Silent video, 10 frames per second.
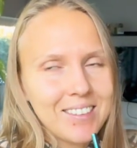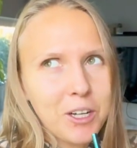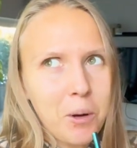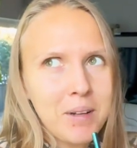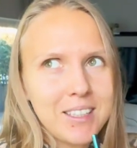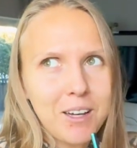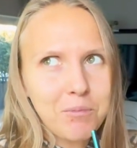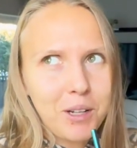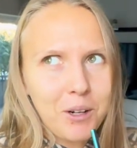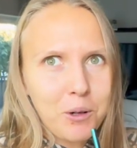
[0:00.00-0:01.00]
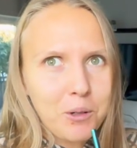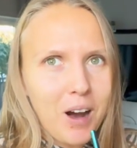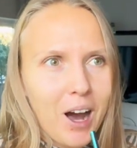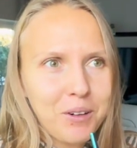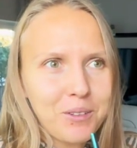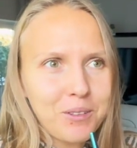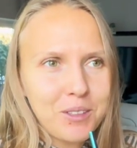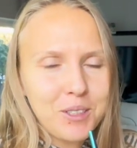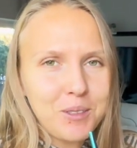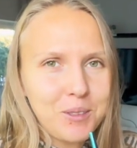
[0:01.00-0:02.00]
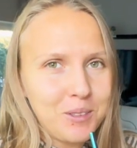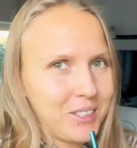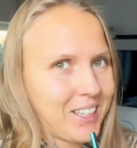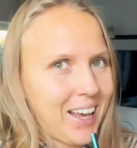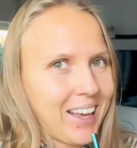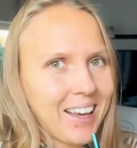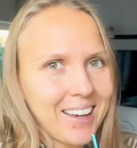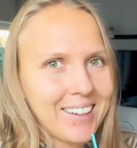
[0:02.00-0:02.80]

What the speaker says: Comment down below how you say